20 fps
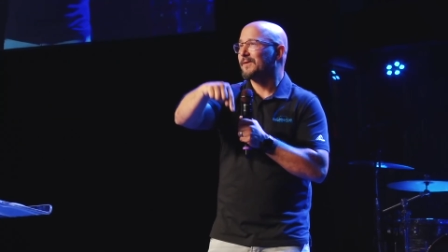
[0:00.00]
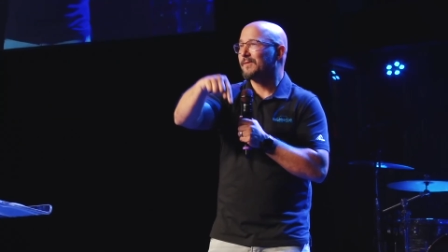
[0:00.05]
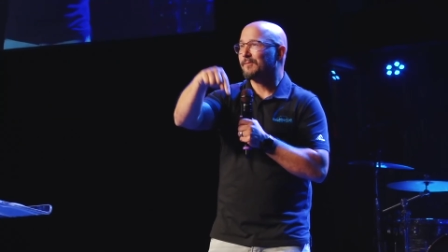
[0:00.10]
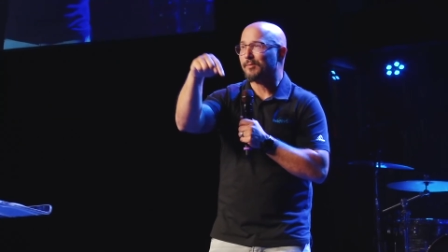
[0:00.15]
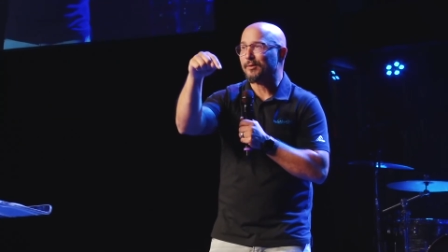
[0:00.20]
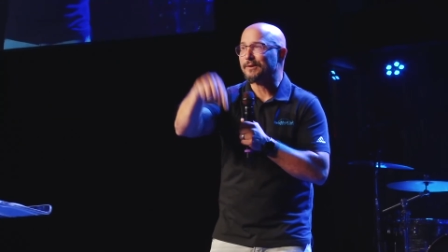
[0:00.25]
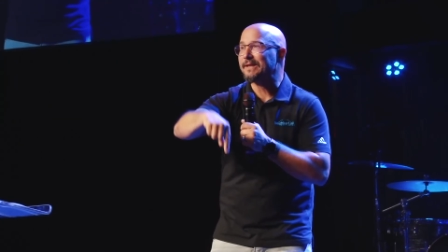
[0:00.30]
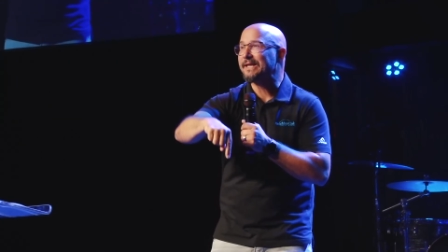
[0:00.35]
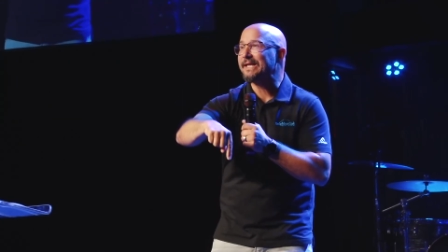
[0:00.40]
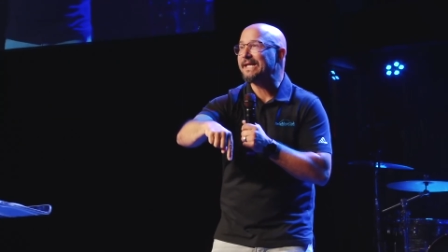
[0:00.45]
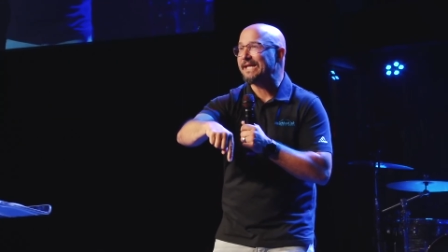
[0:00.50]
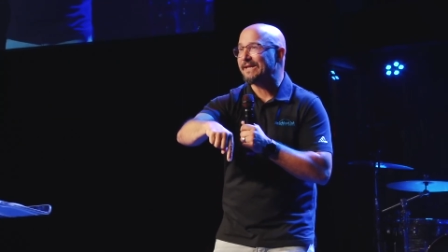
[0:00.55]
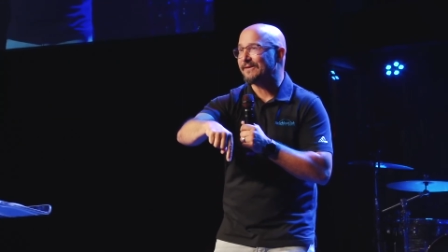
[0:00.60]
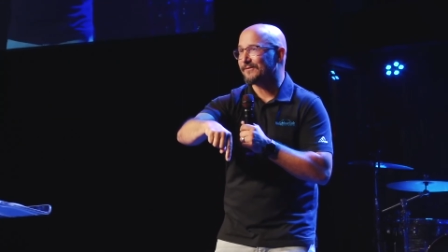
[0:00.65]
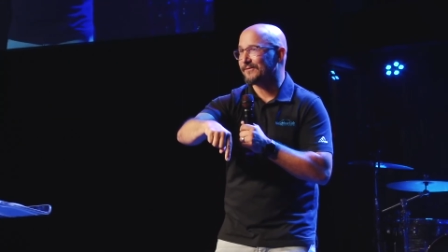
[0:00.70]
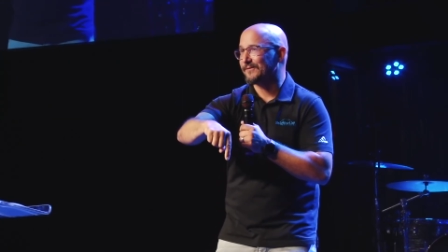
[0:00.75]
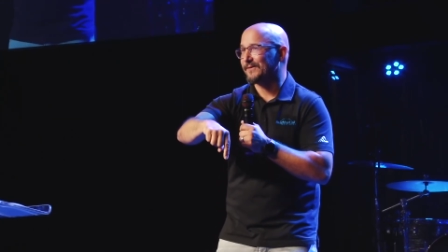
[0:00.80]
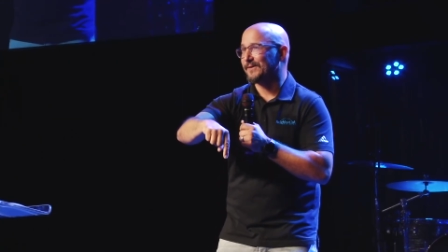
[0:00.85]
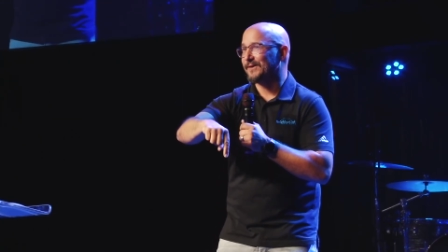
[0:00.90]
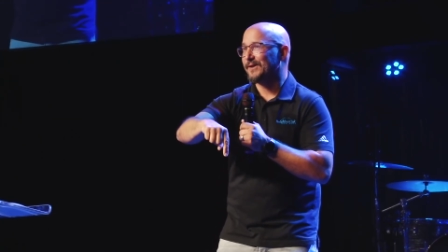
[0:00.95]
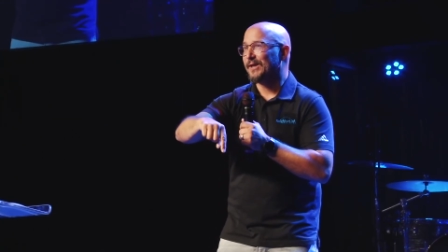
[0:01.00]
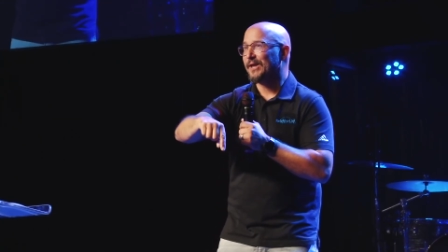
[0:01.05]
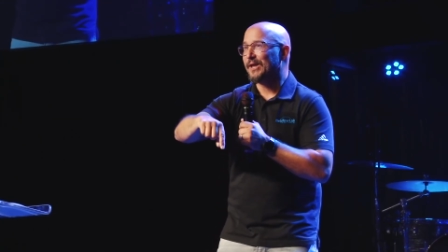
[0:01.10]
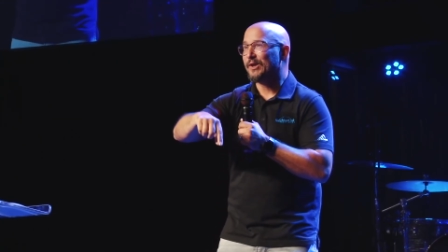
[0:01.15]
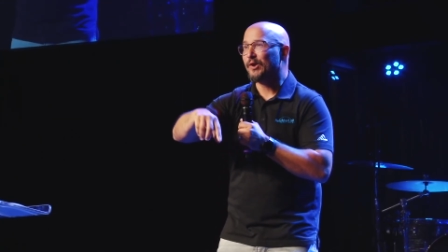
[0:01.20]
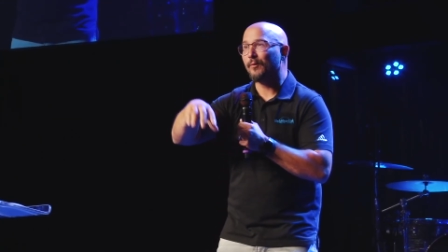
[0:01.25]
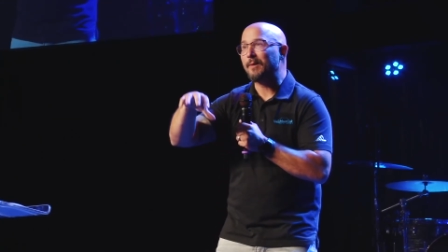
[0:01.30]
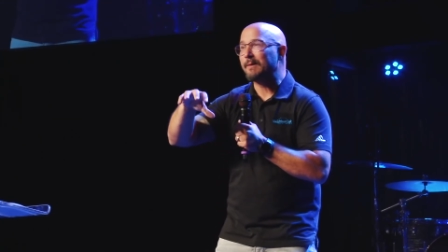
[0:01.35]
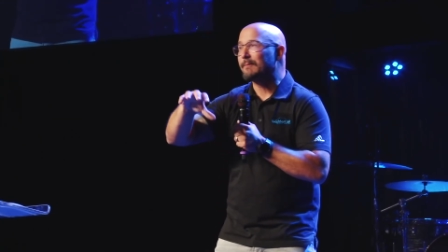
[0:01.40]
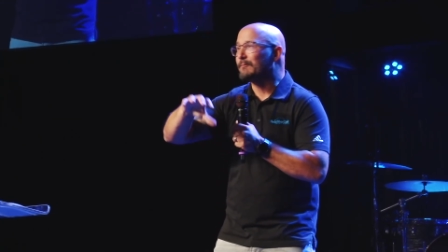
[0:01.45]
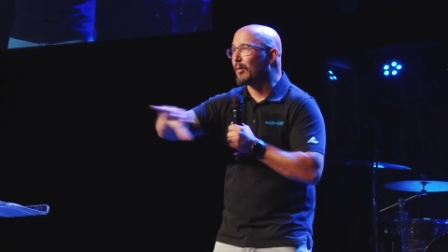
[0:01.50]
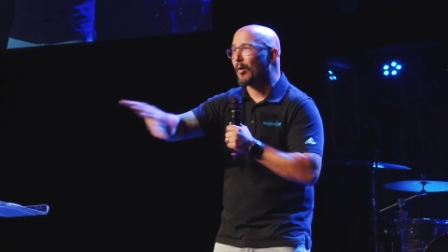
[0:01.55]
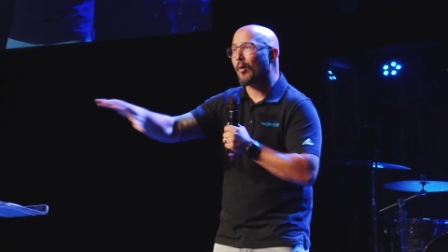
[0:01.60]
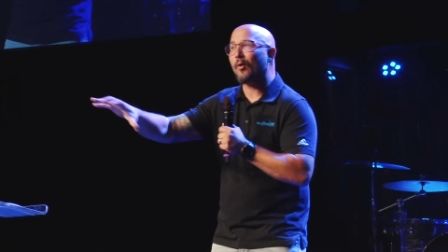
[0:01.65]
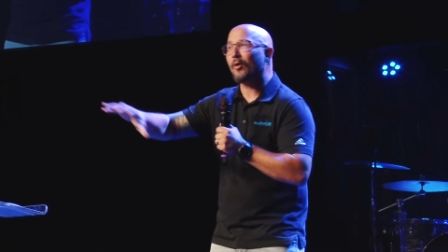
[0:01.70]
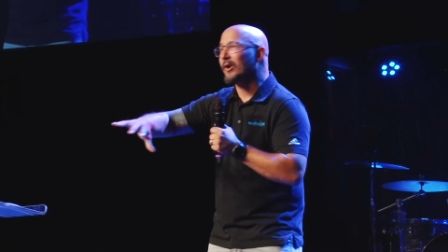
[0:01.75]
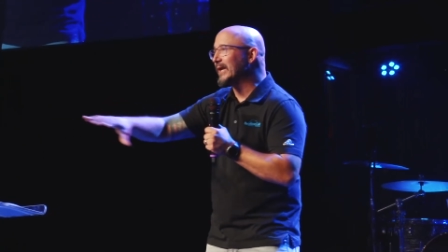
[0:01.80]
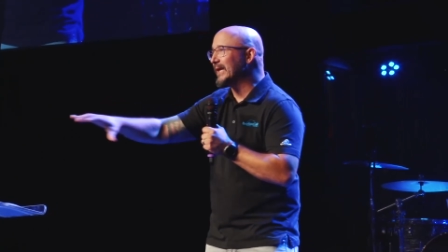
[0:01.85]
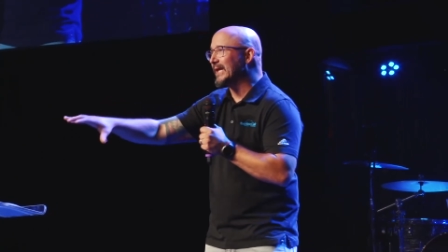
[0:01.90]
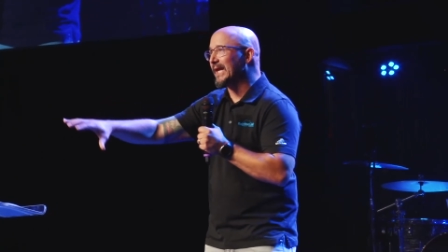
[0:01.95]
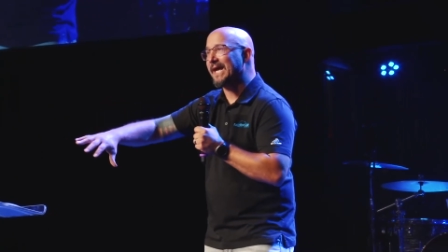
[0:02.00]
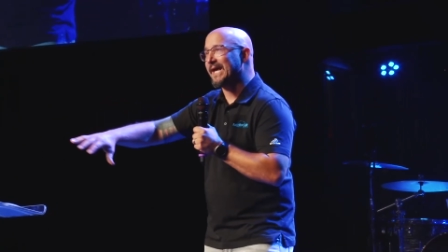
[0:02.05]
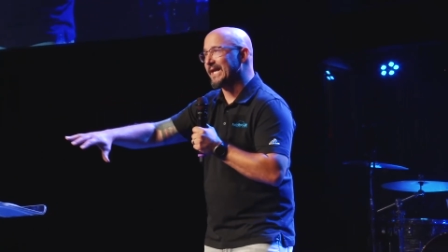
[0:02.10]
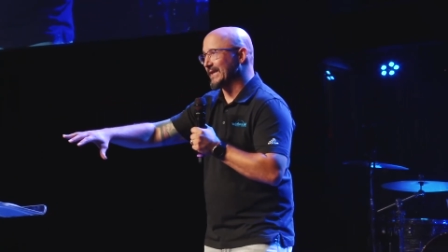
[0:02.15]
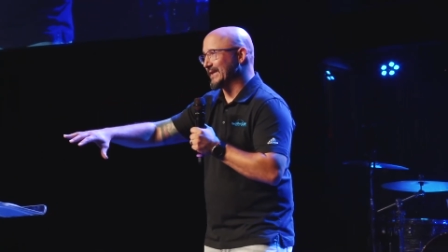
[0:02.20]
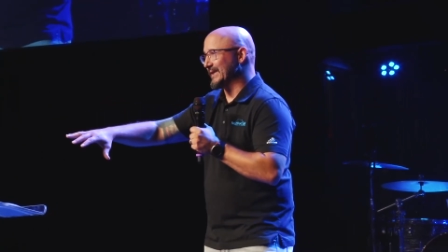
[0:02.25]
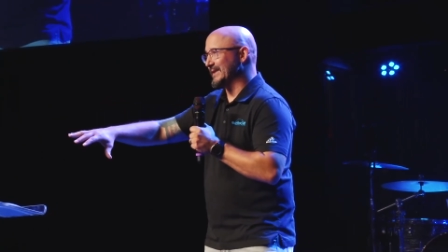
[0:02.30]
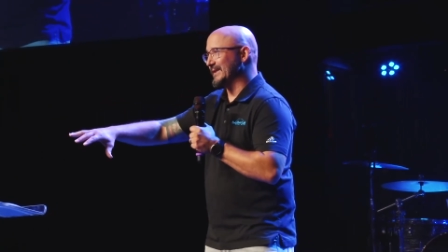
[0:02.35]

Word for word: believe. You'll be born again.